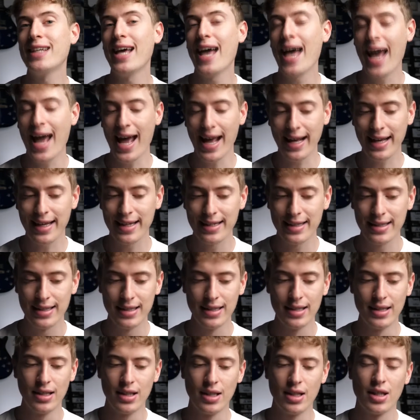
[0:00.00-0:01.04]
tech.
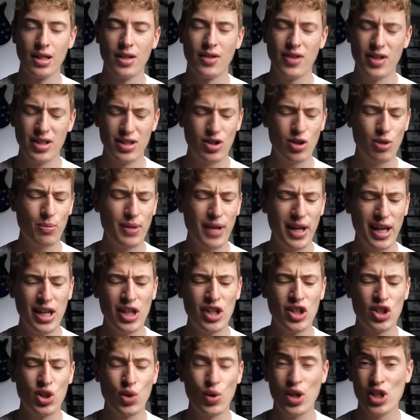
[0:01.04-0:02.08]
This took me
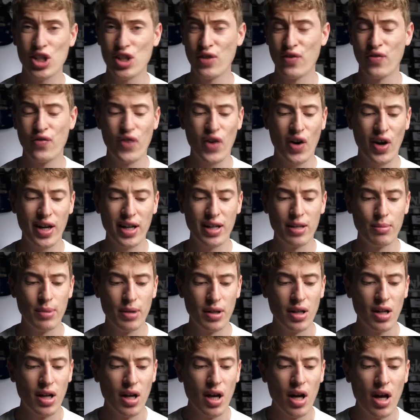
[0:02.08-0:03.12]
ages to actually find,
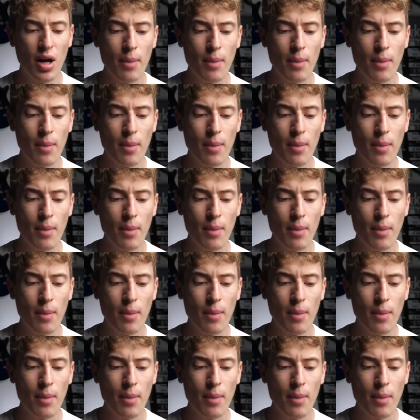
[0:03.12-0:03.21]
but